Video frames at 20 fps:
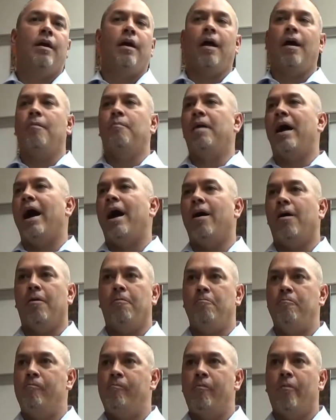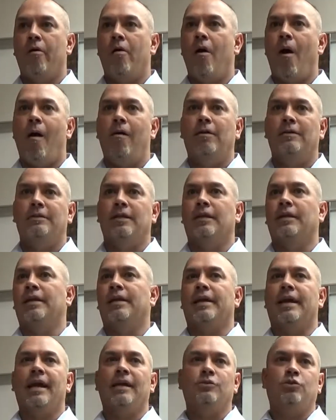about the
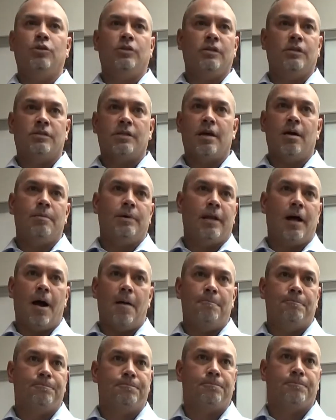litigation that's coming up.